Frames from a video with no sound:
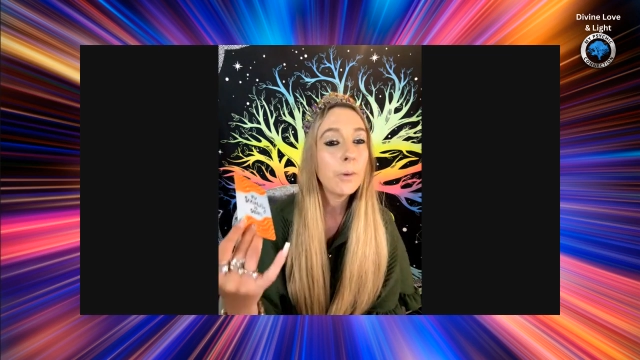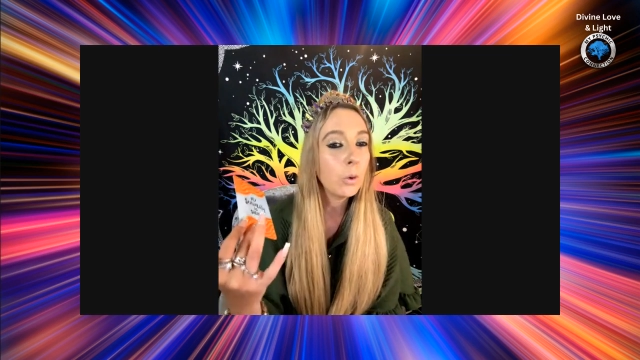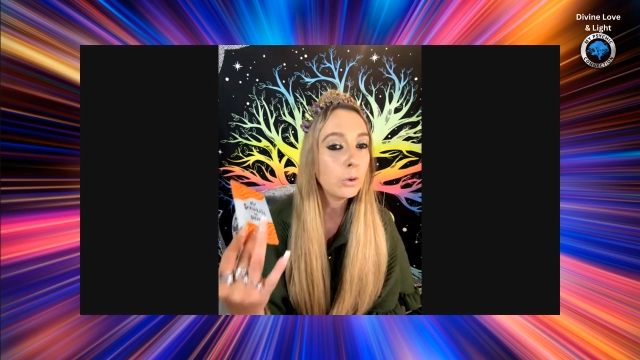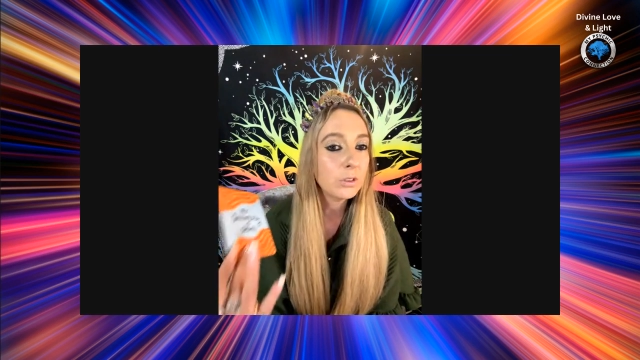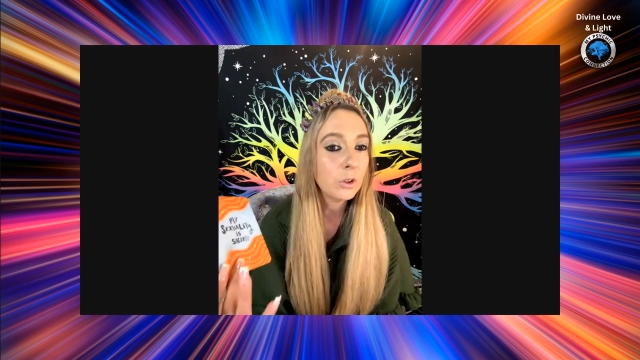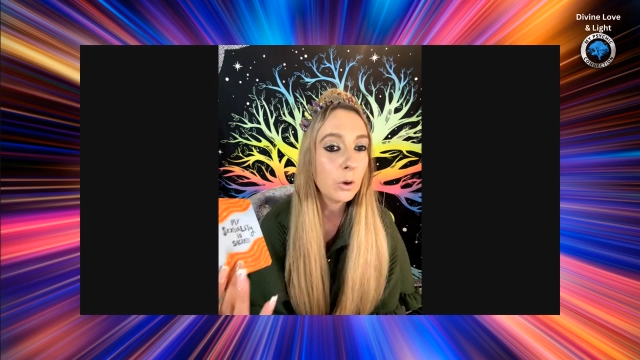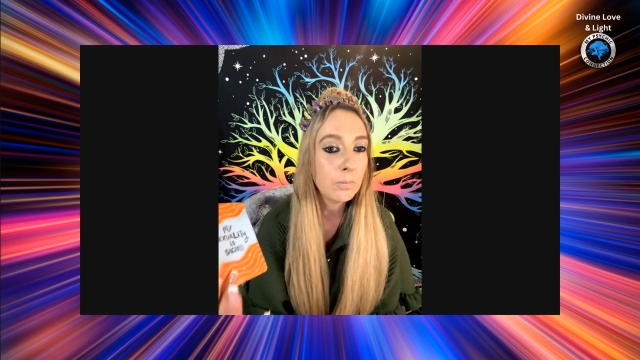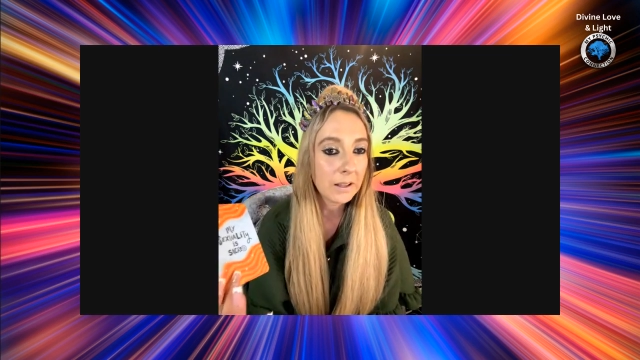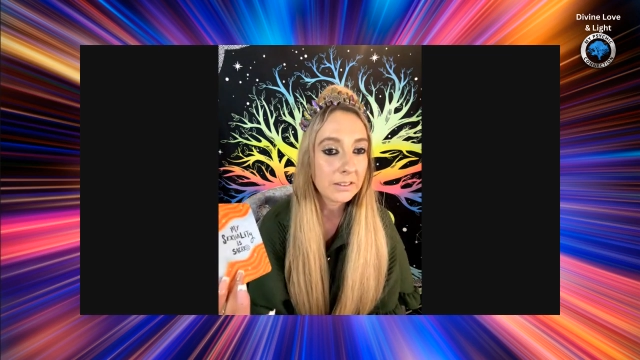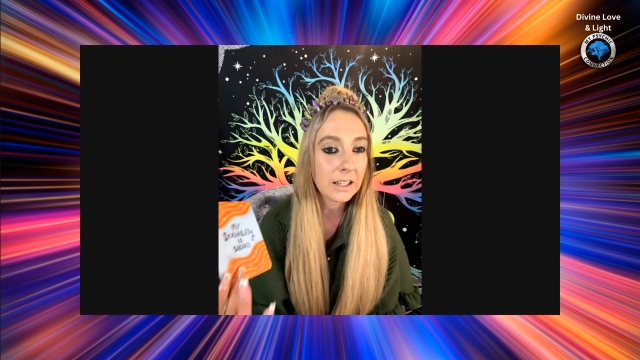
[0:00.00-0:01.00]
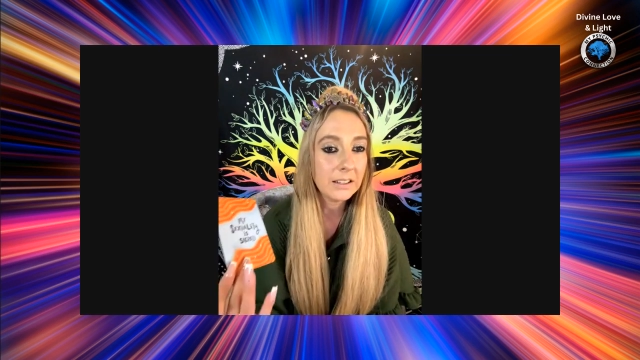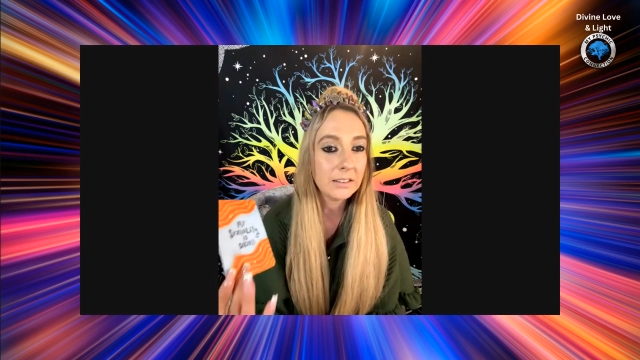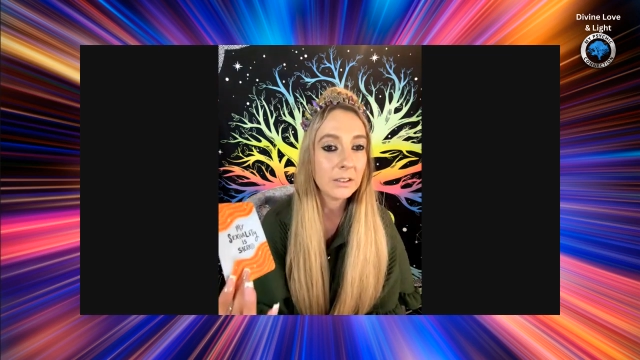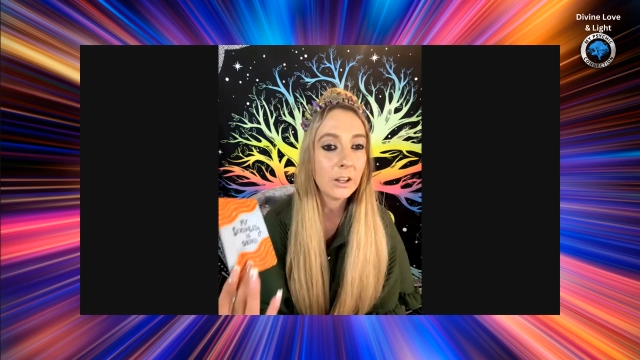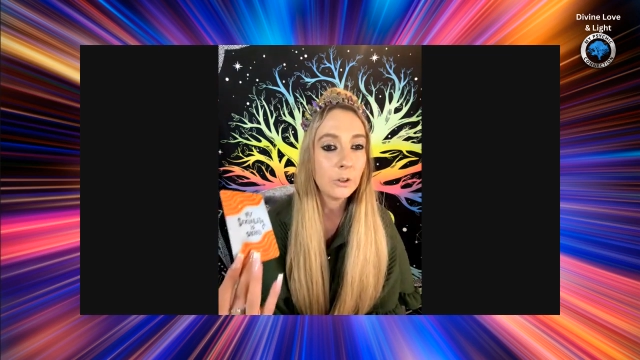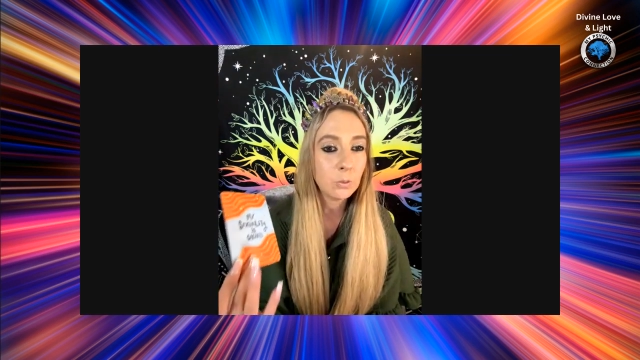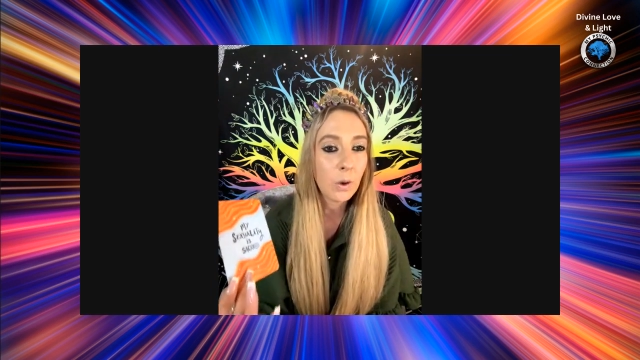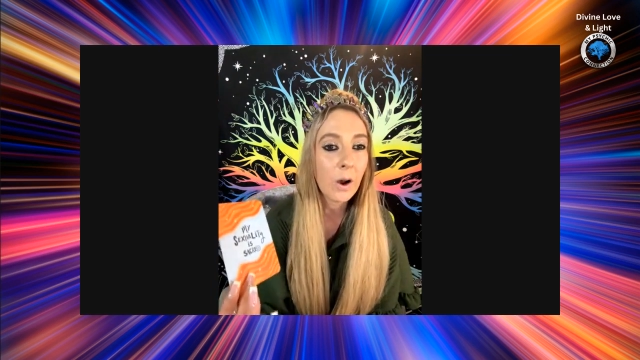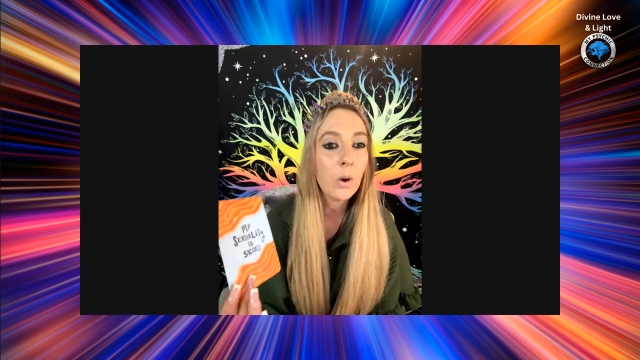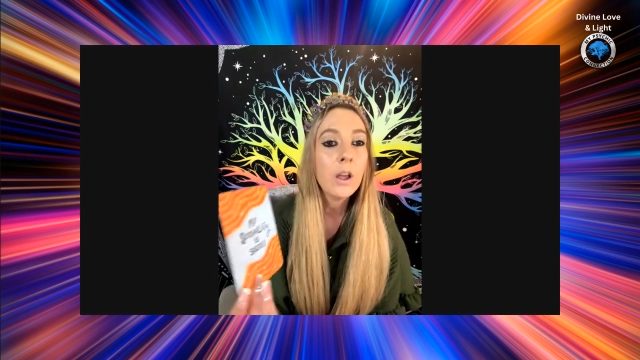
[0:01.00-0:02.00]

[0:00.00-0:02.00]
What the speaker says: but also your masculine side as well.